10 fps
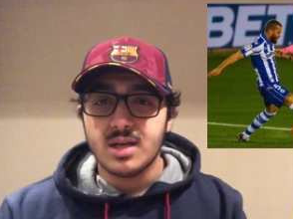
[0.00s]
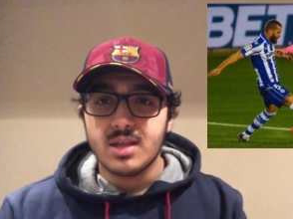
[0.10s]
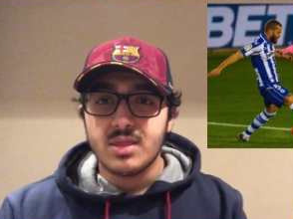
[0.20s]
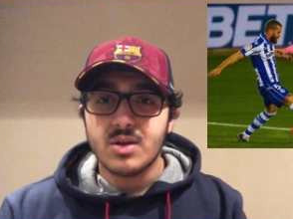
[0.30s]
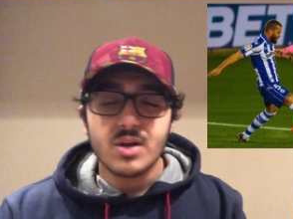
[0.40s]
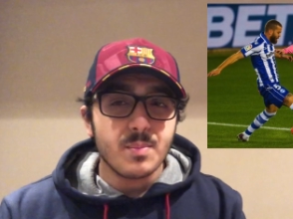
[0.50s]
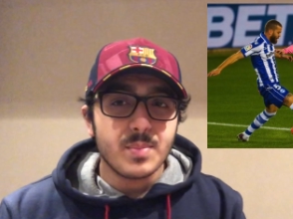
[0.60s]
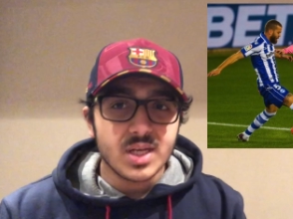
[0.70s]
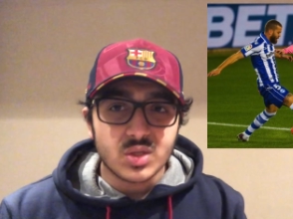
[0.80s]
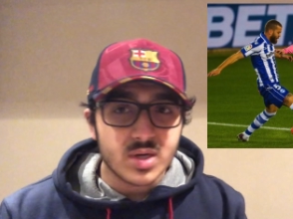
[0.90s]
They're not
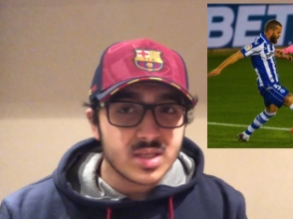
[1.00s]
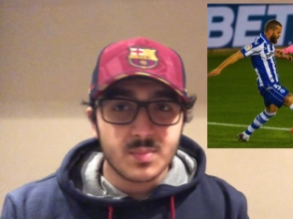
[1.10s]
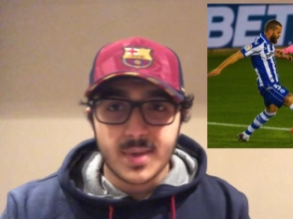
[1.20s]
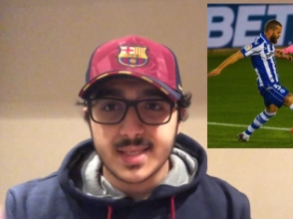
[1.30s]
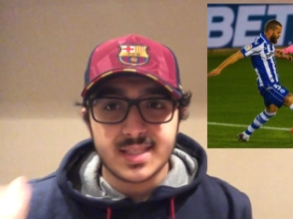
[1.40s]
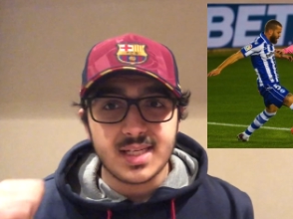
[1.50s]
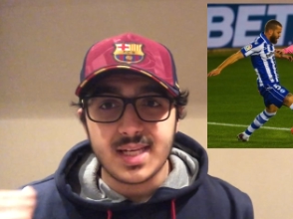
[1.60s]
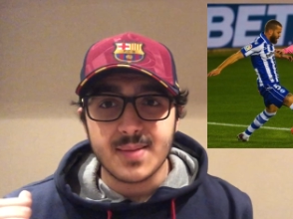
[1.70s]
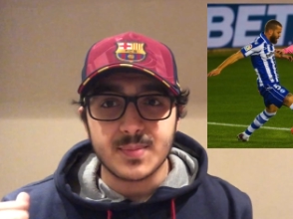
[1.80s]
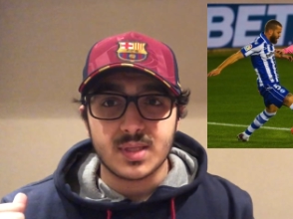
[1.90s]
being trusted by the
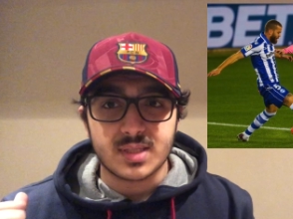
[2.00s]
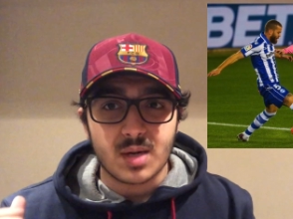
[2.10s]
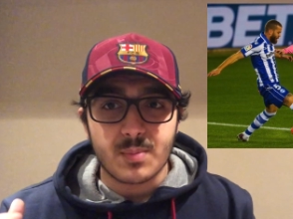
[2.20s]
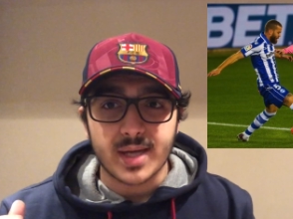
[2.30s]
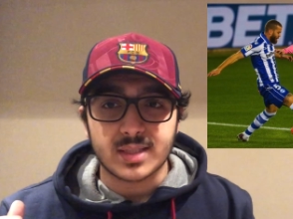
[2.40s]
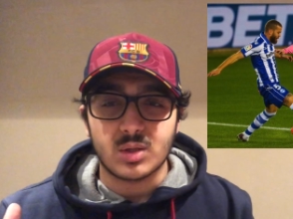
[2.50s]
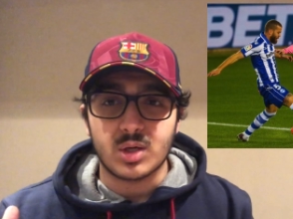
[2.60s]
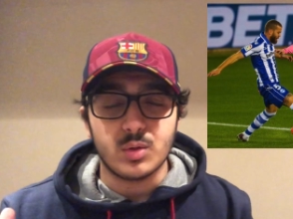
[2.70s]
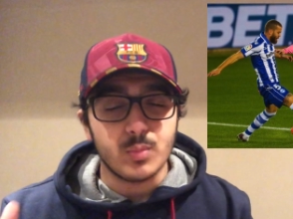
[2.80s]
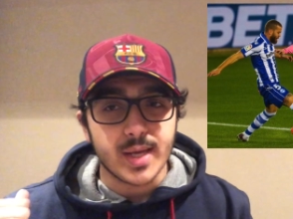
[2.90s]
CDMs and the center backs that are
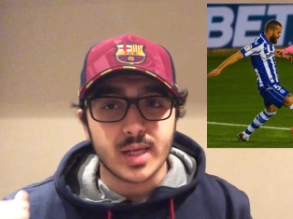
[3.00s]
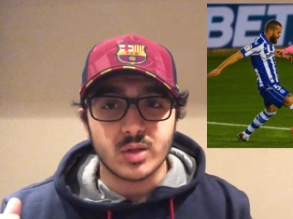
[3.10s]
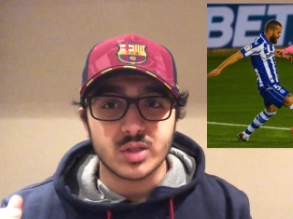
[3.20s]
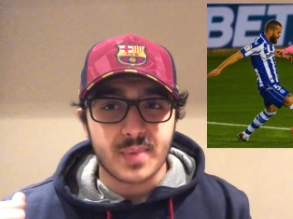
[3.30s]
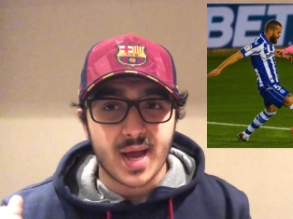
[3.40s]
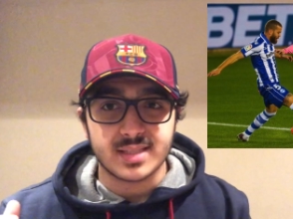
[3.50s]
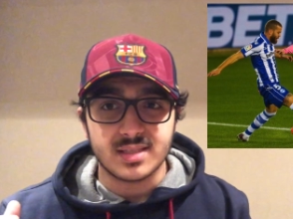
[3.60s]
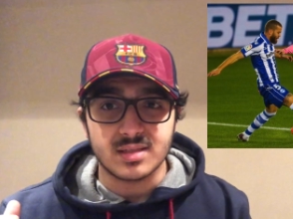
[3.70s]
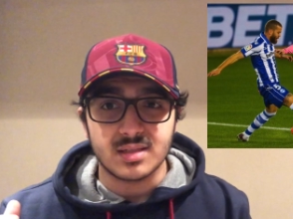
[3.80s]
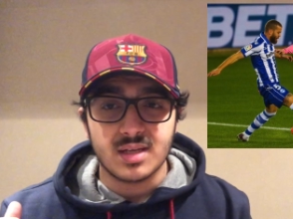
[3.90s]
making those passes.